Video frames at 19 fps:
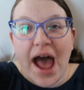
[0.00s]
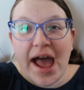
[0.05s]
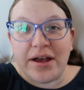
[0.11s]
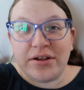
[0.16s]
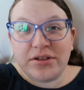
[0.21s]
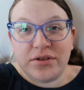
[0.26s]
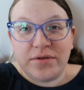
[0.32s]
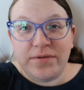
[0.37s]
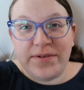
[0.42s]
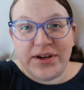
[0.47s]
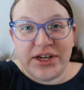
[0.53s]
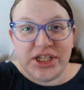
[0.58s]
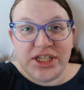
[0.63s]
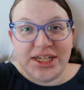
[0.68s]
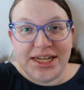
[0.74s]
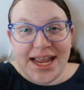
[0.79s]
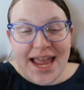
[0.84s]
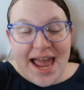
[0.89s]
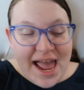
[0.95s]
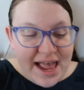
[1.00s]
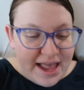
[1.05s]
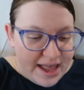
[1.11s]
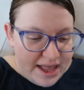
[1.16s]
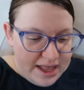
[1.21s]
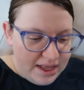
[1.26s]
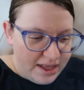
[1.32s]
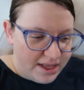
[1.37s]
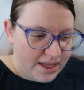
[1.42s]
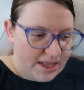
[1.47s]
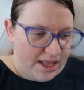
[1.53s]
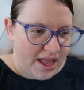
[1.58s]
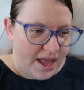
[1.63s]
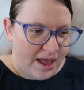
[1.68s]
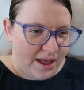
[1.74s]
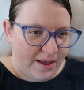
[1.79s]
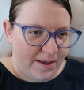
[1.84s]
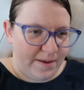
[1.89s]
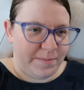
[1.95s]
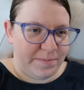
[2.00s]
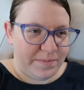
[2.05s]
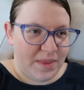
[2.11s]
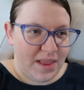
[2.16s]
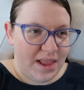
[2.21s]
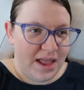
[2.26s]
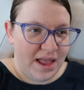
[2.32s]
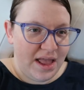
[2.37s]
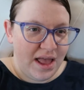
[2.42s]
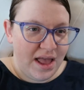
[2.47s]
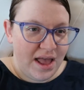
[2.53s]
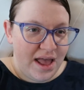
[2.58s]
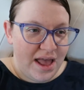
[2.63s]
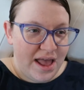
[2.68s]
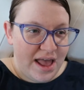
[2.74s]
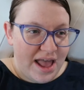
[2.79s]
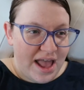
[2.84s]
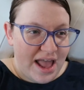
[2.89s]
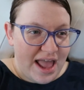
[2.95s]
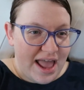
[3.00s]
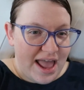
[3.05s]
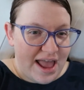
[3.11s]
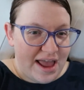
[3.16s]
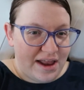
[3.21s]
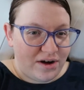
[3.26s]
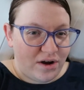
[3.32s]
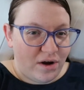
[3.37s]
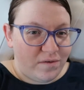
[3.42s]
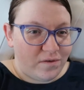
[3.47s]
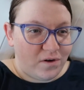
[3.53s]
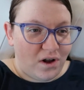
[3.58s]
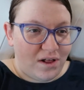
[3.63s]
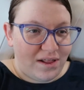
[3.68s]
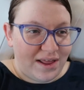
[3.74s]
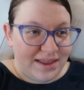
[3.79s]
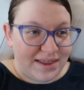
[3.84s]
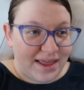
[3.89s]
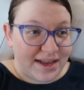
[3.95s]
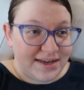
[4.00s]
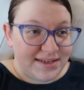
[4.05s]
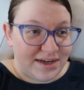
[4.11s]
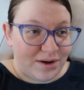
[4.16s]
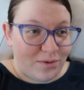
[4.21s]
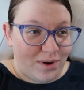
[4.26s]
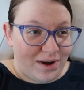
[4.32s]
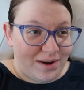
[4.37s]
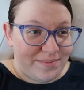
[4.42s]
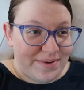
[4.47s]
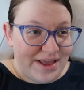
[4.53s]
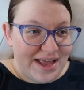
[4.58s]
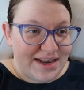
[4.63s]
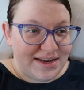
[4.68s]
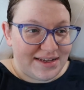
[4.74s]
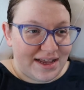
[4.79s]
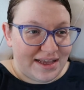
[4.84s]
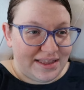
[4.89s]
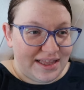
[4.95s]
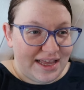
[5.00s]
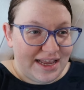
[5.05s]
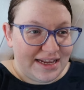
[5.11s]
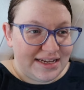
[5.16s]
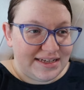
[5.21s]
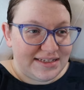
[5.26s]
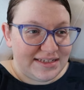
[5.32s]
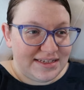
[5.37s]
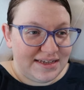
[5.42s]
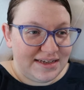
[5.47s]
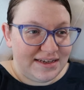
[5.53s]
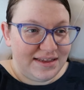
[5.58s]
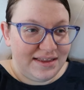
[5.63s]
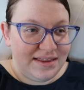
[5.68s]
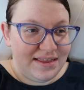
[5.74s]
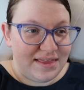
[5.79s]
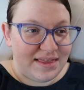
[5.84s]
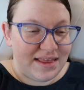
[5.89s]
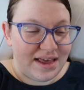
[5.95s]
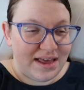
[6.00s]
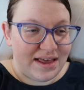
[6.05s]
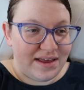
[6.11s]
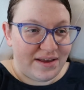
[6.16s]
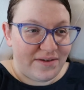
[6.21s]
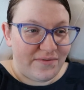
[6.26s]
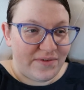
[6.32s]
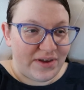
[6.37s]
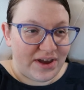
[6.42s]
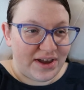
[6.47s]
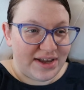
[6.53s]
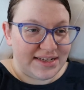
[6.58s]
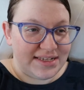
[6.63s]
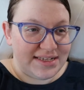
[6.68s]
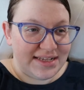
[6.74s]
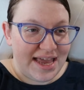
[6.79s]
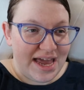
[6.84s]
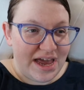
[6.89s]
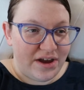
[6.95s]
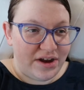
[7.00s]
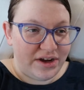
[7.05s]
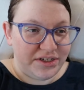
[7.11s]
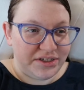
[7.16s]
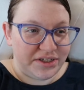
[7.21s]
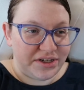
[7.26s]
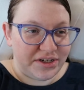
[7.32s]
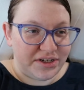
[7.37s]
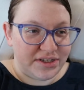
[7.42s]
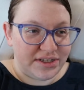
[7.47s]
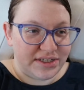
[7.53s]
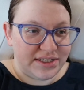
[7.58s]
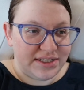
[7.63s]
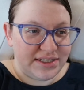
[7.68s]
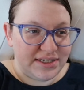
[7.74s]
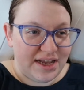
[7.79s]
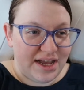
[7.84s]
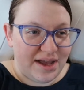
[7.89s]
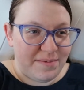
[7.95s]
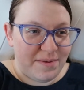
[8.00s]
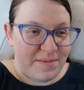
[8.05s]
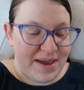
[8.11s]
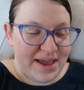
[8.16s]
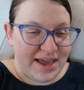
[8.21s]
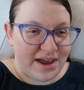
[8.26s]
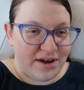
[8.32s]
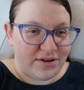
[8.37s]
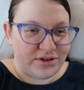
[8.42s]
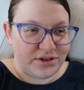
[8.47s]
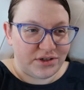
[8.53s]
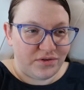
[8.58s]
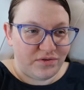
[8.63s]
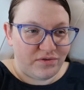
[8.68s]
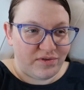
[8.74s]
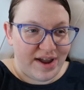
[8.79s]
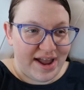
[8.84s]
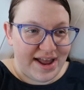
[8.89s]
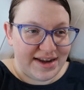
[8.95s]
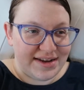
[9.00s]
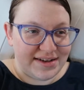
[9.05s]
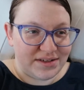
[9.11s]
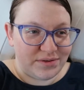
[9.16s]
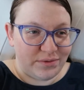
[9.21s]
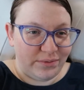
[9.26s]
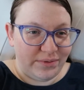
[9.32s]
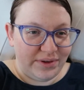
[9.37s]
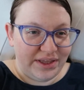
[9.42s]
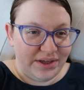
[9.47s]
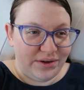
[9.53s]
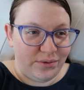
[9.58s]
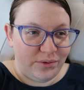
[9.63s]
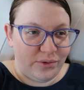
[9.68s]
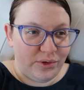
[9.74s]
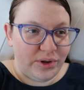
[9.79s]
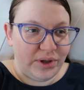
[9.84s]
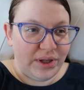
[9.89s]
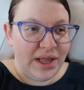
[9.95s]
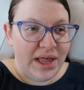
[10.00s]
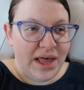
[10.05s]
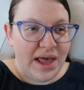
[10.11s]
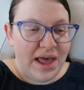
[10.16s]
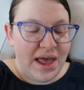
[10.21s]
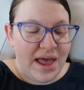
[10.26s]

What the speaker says: I also finished Ikenga, and overall I liked it quite a bit. I liked the various characters. The main character's friends were really cool.